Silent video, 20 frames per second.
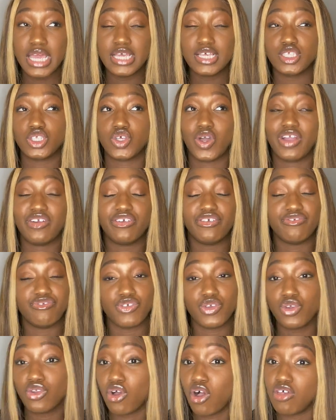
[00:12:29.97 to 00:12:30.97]
So I
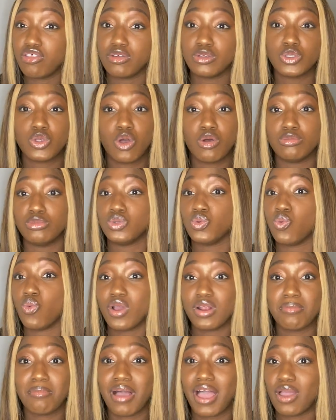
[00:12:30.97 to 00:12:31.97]
reviewed all those homes
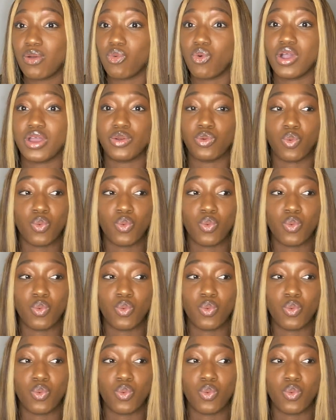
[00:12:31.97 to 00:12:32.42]
one by one,